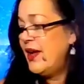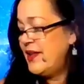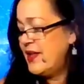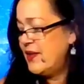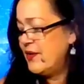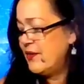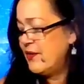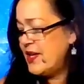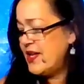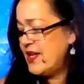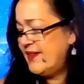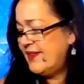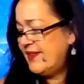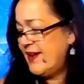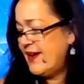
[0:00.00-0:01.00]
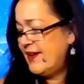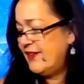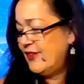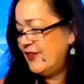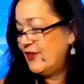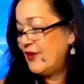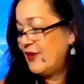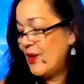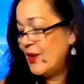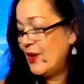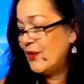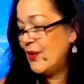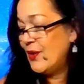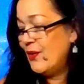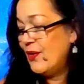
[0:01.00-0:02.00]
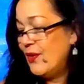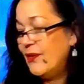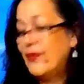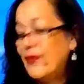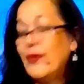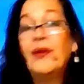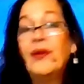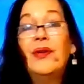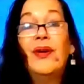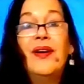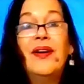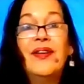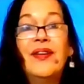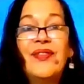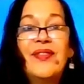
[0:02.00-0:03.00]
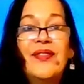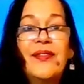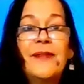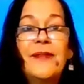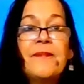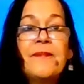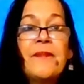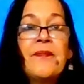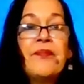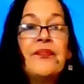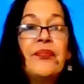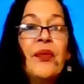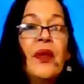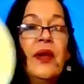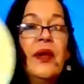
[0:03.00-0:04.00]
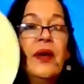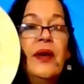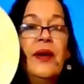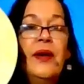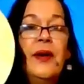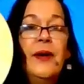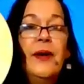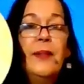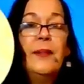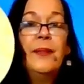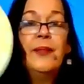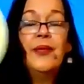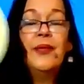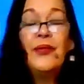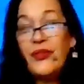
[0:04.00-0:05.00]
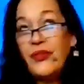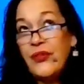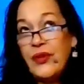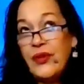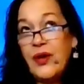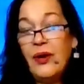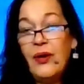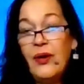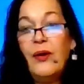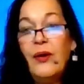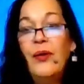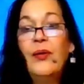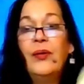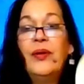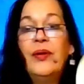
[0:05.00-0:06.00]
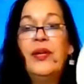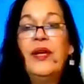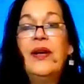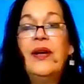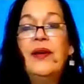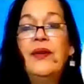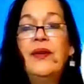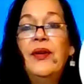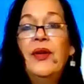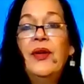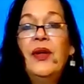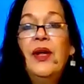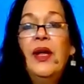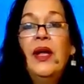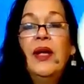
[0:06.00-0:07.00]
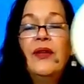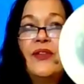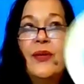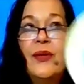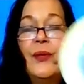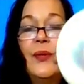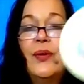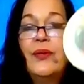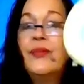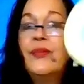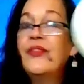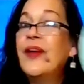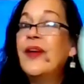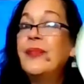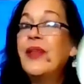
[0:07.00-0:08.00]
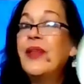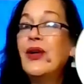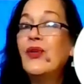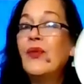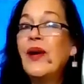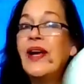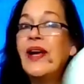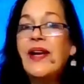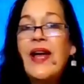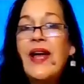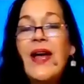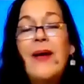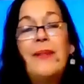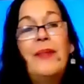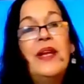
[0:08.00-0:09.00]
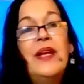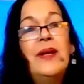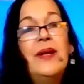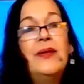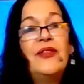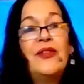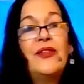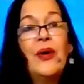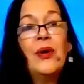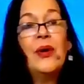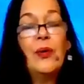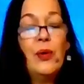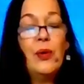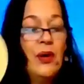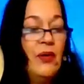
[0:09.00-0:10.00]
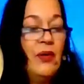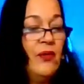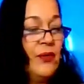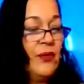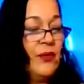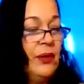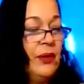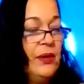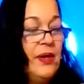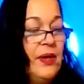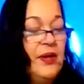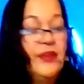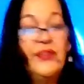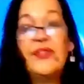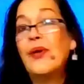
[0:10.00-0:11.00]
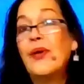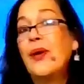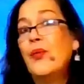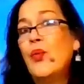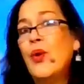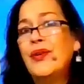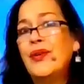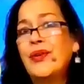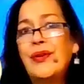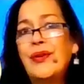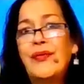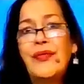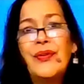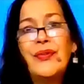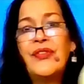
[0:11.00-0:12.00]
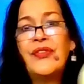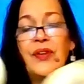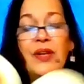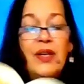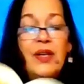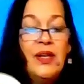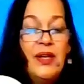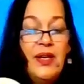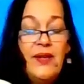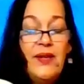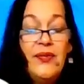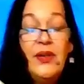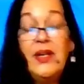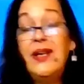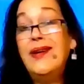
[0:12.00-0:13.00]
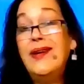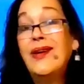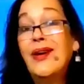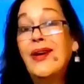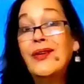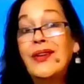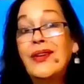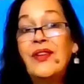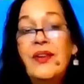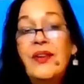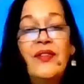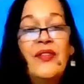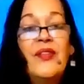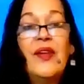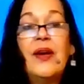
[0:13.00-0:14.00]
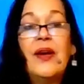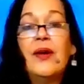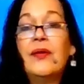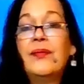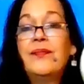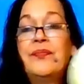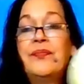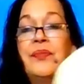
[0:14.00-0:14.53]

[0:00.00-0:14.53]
And then the wreath says sorrow over a loss. So yeah, so something great happening, sorrow over a loss. So I wonder if there's even an inheritance there,